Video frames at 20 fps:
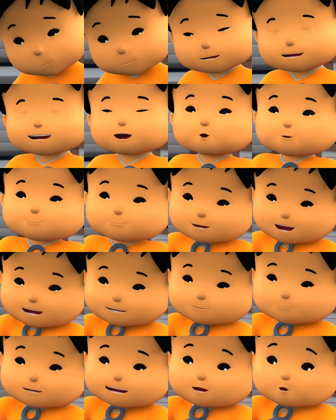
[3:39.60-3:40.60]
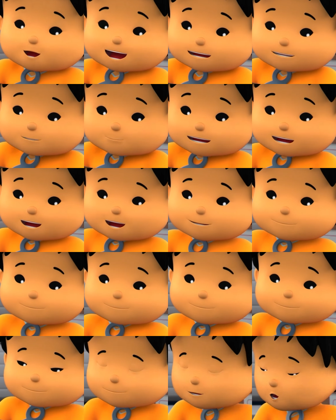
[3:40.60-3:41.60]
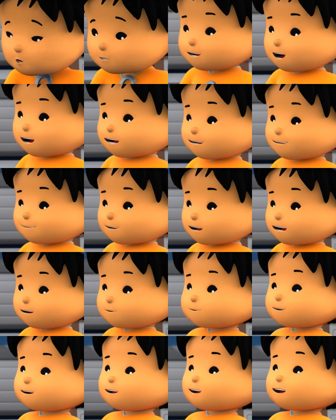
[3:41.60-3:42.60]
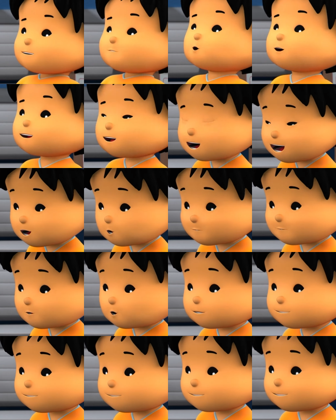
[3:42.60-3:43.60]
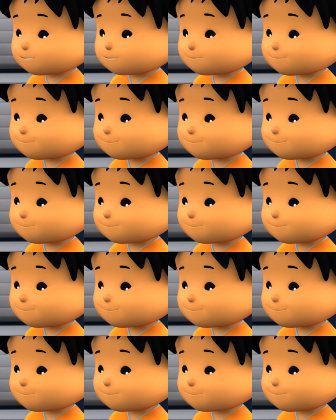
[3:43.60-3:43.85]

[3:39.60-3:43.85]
You might be right, Mia. Okay, let's deliver there first.